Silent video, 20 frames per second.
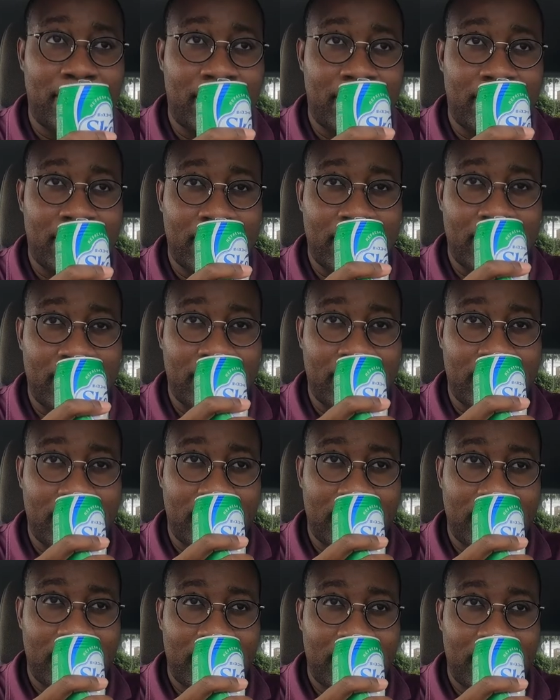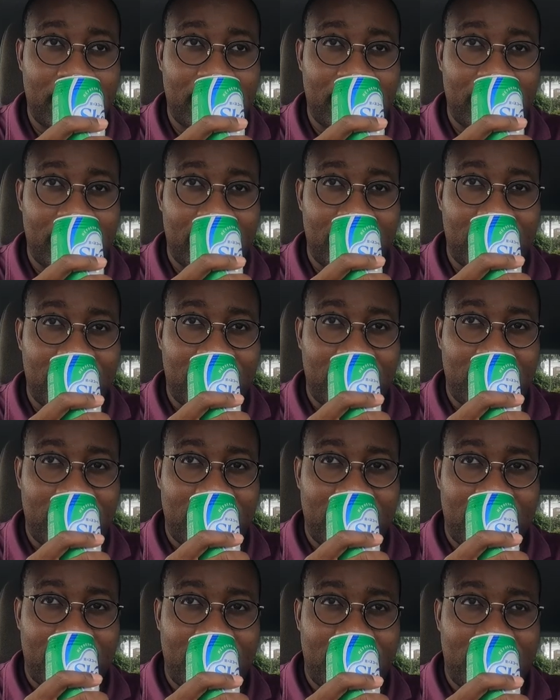
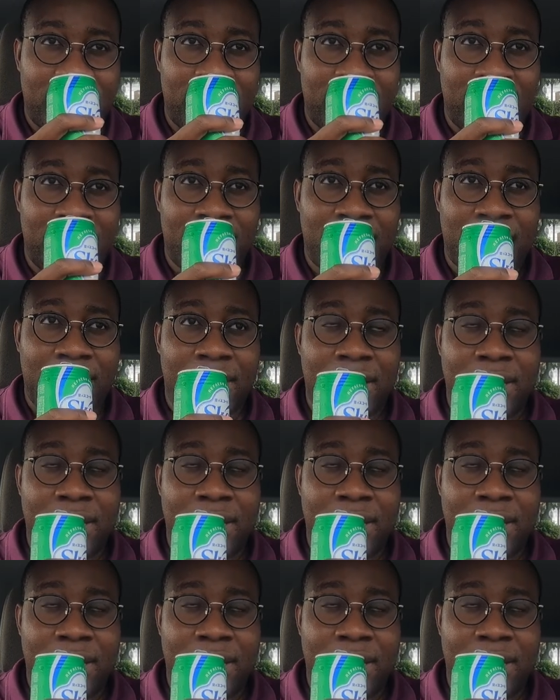Nobody speaks.